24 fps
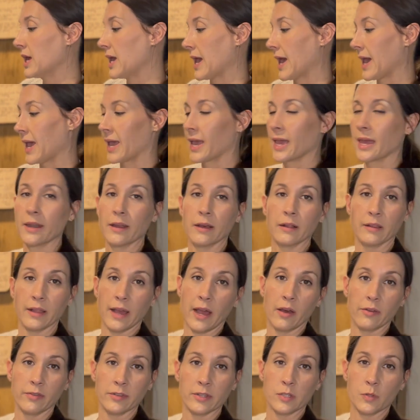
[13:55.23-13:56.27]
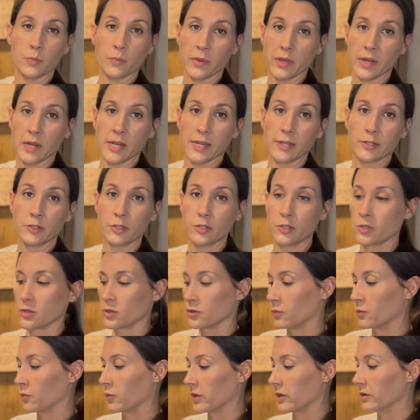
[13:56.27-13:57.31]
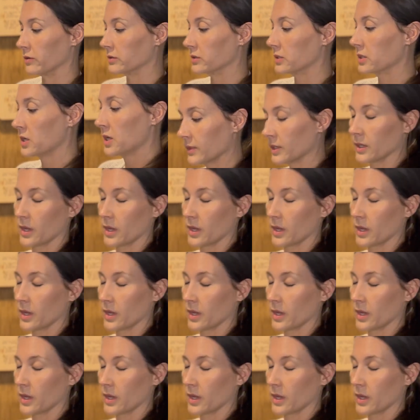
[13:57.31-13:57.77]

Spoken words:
and allow the spinach to wilt.